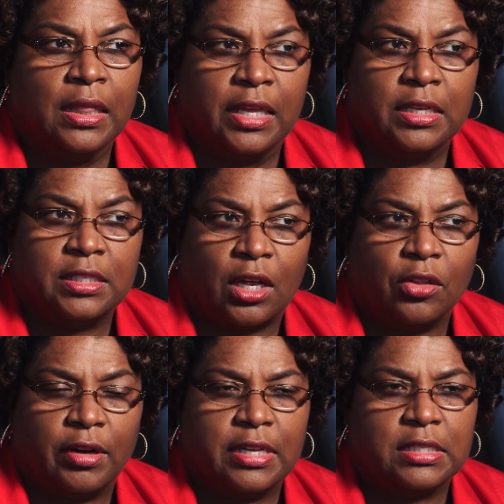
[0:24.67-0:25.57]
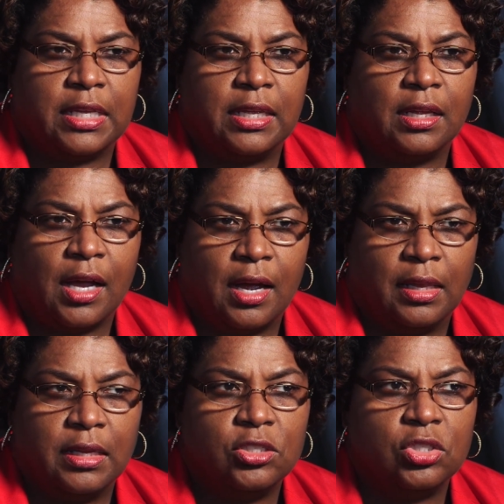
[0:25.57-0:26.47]
then South Carolina State
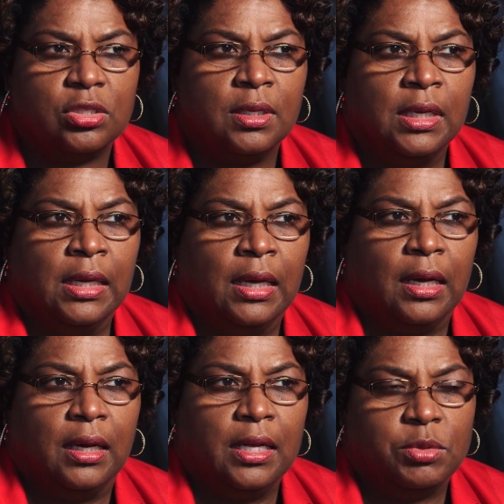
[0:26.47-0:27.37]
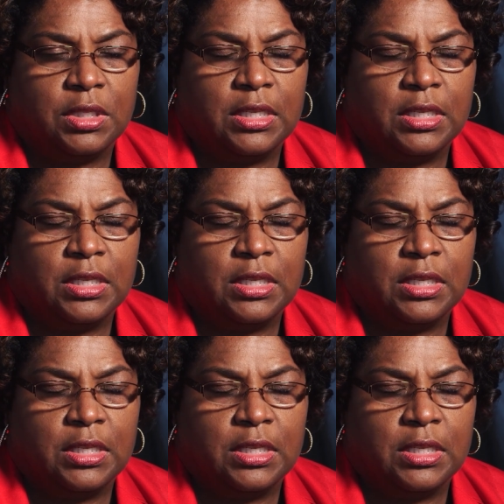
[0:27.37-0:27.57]
College. He was